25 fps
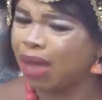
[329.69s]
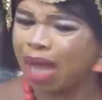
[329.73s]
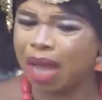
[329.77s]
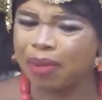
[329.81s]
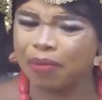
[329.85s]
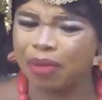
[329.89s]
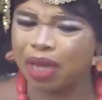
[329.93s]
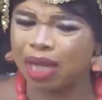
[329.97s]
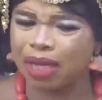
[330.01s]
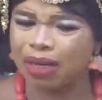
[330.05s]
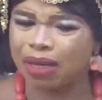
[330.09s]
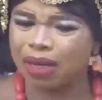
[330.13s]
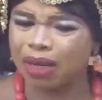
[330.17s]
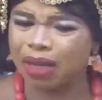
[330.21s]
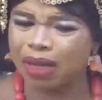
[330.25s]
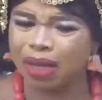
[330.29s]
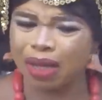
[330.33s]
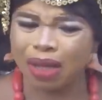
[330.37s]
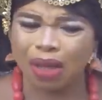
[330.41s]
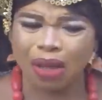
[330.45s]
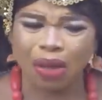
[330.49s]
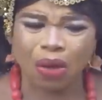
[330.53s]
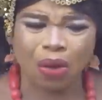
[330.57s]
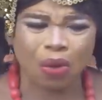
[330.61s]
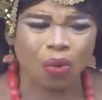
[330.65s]
I mean,
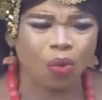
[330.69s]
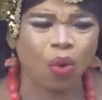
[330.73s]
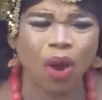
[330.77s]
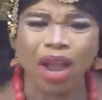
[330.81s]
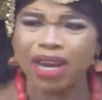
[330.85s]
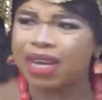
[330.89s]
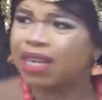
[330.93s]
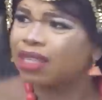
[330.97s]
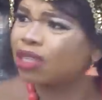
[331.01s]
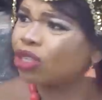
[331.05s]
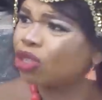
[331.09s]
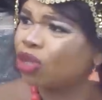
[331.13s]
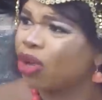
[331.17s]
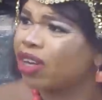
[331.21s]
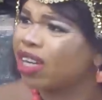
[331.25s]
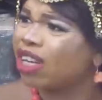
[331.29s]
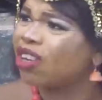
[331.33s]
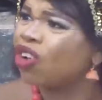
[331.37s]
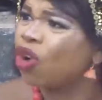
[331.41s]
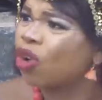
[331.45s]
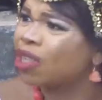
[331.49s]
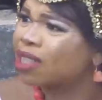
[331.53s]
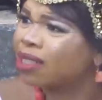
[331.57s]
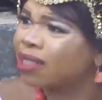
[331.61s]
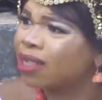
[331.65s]
why the
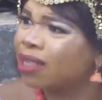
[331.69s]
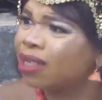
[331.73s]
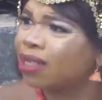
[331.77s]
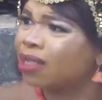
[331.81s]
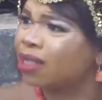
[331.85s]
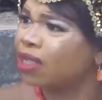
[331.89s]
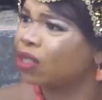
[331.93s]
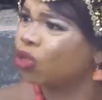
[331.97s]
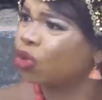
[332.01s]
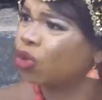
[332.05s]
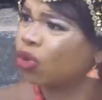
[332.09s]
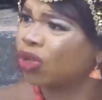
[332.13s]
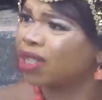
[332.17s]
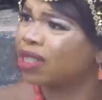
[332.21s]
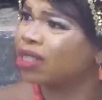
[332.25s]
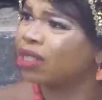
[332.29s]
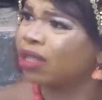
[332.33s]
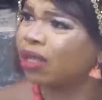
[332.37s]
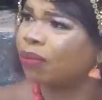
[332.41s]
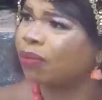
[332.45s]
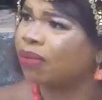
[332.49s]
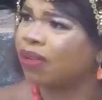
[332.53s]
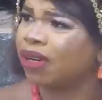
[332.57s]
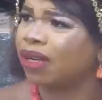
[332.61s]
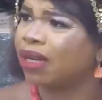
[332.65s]
sudden hostility towards
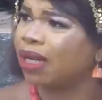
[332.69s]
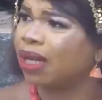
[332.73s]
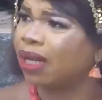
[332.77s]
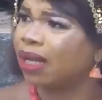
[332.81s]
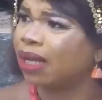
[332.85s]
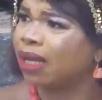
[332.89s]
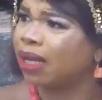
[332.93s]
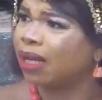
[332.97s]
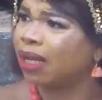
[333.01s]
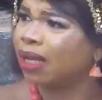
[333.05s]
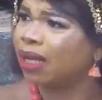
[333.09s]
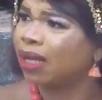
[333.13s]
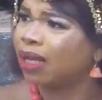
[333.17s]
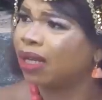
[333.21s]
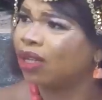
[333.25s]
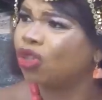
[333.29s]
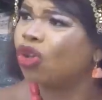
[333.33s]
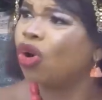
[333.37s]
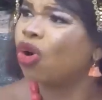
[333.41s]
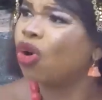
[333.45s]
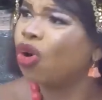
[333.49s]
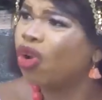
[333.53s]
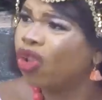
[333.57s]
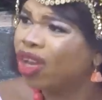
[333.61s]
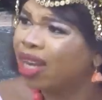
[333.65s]
your brother?
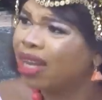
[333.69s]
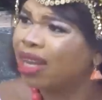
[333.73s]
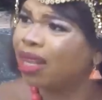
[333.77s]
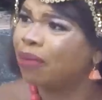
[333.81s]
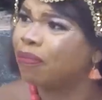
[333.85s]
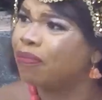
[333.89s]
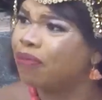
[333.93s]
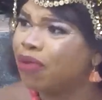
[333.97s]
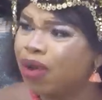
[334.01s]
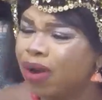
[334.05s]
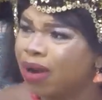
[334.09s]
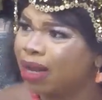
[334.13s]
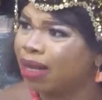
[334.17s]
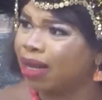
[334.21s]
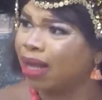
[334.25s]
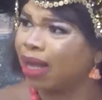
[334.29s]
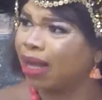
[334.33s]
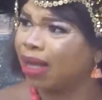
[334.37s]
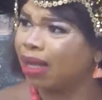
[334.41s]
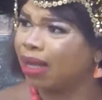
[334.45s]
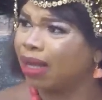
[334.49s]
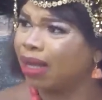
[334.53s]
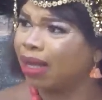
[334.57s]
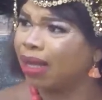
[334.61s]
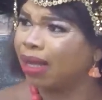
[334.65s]
Your only
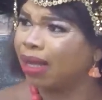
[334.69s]
brother?